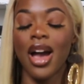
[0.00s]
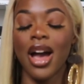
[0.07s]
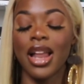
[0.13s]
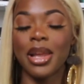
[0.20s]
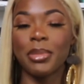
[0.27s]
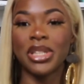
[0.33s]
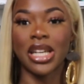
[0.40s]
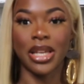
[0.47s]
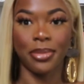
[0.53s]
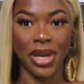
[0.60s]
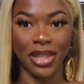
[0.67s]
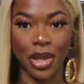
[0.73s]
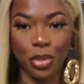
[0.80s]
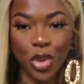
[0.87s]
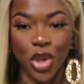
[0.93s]
Let me tell you
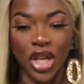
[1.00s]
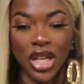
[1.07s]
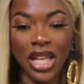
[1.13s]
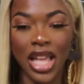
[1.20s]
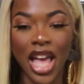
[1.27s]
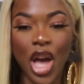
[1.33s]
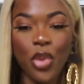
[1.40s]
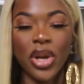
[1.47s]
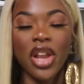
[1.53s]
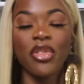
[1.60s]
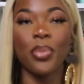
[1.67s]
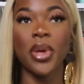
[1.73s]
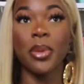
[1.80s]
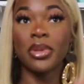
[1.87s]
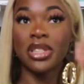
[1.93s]
about that book. Whenever
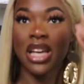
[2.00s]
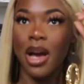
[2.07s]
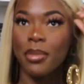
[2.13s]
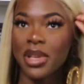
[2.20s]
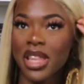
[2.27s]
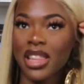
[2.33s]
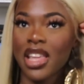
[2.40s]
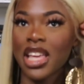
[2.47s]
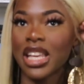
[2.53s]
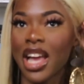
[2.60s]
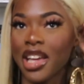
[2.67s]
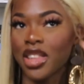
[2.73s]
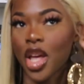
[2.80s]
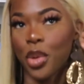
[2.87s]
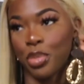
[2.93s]
people tell me that they
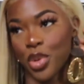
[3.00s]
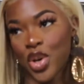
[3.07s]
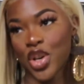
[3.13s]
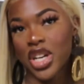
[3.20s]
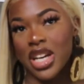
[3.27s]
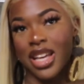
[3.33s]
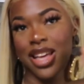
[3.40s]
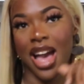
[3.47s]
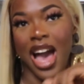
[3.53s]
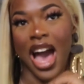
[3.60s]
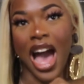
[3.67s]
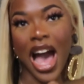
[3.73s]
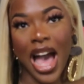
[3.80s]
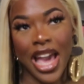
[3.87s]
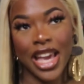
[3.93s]
like that book,
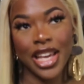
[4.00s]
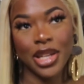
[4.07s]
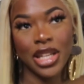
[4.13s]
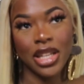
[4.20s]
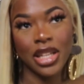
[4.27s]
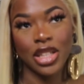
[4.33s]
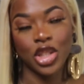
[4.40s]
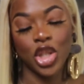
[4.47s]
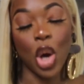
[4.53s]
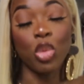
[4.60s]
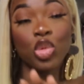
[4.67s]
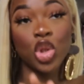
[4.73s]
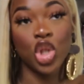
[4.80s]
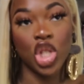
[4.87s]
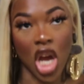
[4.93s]
I
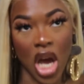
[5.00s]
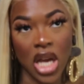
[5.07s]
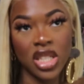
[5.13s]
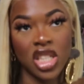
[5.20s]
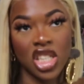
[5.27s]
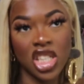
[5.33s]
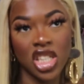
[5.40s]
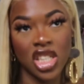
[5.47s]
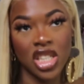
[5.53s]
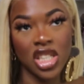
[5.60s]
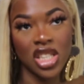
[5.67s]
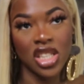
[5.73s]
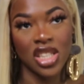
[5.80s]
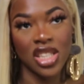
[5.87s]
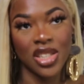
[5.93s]
don't judge,
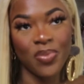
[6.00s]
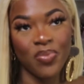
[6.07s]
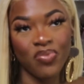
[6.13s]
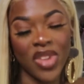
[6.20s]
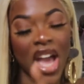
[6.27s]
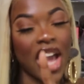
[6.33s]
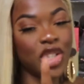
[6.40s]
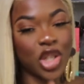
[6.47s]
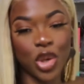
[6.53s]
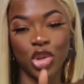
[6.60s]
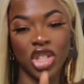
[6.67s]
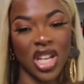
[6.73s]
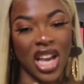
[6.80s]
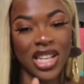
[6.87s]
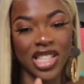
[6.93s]

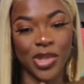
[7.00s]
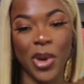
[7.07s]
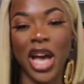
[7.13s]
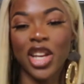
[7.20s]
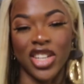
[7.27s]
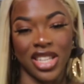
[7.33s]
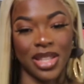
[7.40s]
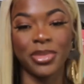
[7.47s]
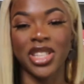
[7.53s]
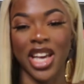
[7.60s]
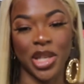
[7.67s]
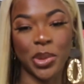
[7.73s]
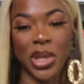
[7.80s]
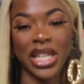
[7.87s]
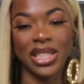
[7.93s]
but I look at them
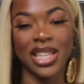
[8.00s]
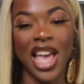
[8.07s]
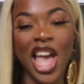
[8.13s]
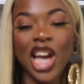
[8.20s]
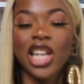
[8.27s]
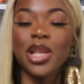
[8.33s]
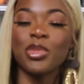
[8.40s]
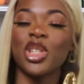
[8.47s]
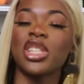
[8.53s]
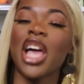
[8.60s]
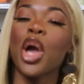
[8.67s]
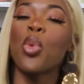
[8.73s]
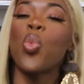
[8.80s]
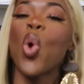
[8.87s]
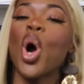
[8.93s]
sideways. Because I'm just
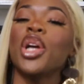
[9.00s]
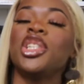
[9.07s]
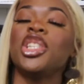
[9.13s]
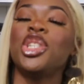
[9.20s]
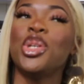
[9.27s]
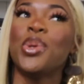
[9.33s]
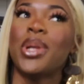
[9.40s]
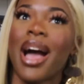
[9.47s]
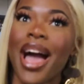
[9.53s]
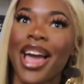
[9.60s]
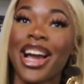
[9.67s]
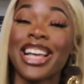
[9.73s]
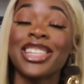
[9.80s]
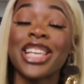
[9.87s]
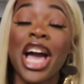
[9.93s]
like, what did you
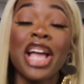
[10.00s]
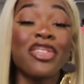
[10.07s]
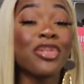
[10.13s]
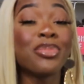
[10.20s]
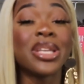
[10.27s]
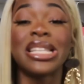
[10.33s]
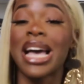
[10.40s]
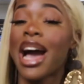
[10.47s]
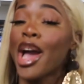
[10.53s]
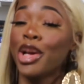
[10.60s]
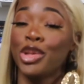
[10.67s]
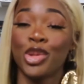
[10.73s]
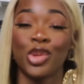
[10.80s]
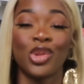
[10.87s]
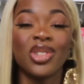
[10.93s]
like? Aside from the
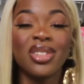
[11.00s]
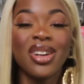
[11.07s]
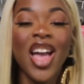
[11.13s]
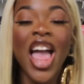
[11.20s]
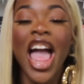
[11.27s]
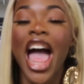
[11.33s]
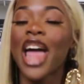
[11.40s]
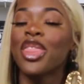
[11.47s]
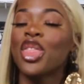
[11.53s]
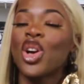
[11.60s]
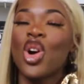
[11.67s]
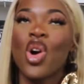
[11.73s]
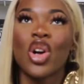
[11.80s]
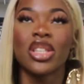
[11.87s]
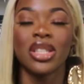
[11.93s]
title and the
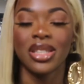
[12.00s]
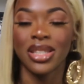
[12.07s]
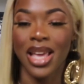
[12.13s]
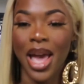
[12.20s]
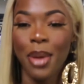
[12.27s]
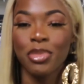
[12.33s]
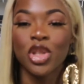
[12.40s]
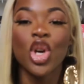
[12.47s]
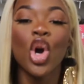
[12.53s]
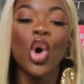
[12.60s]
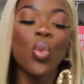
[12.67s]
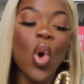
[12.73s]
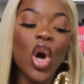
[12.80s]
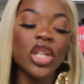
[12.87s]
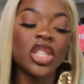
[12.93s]
concept,
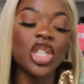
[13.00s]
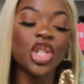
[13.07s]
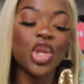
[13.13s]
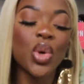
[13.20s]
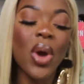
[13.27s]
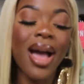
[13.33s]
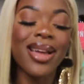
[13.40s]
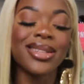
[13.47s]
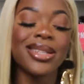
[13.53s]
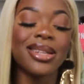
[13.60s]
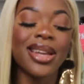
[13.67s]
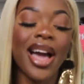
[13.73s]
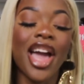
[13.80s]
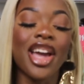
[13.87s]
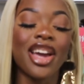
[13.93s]
what did you actually
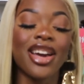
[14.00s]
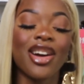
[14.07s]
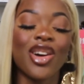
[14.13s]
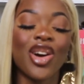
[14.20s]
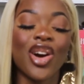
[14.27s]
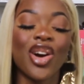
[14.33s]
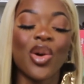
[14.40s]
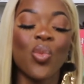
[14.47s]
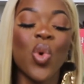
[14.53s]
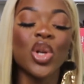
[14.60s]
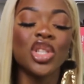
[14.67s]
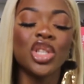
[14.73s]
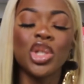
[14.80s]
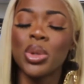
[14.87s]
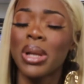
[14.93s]
like? What
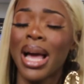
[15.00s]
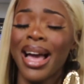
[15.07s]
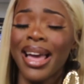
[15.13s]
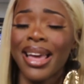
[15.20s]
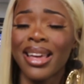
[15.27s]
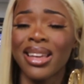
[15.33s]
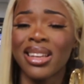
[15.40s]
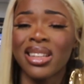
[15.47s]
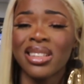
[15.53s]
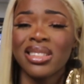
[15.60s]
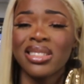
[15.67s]
did you like?